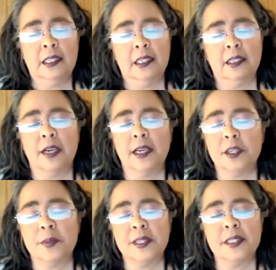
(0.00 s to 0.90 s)

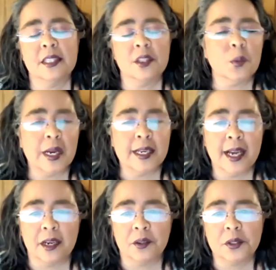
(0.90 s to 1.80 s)
occupants in the White
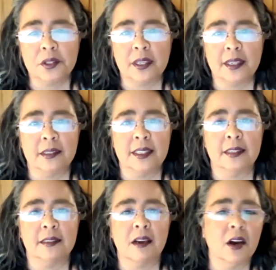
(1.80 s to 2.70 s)
House and
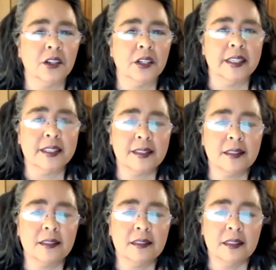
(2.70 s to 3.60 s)
in Congress.
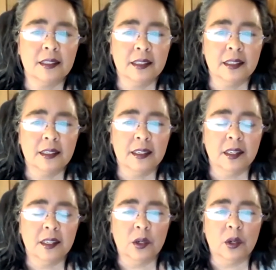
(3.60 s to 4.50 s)

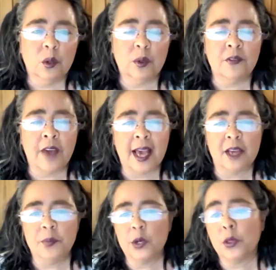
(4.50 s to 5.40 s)
We've
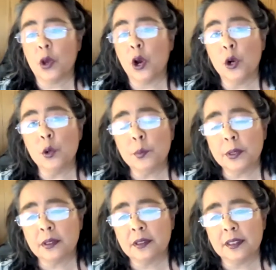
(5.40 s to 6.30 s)
had both hope
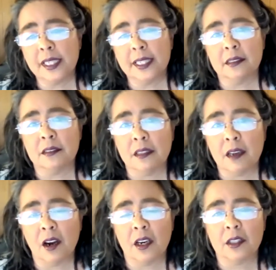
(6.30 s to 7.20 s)
in
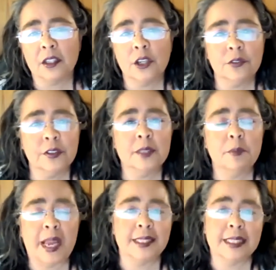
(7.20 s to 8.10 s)
our COVID
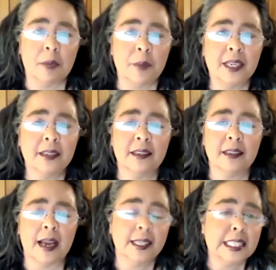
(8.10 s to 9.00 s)
pandemic
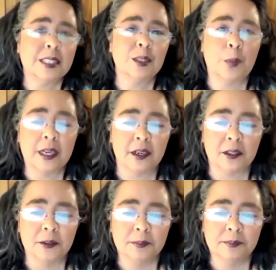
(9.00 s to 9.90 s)
and despair.